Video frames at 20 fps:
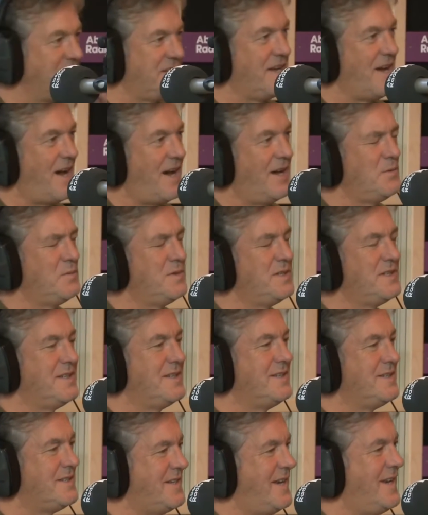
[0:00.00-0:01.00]
You see, I would
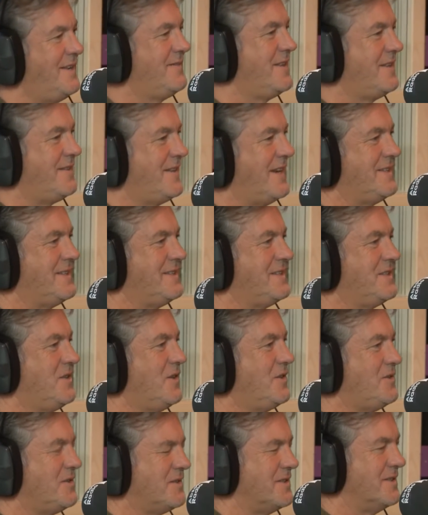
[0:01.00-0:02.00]
contend that that is
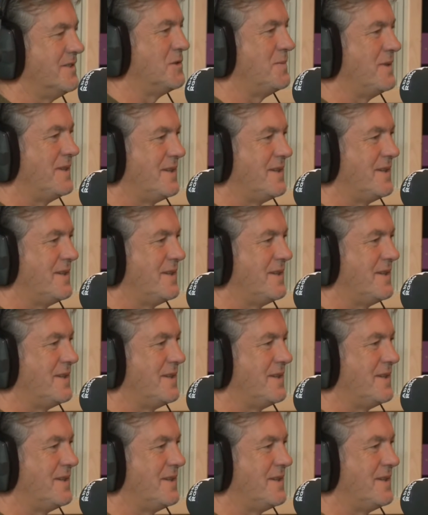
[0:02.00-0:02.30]
nonsense,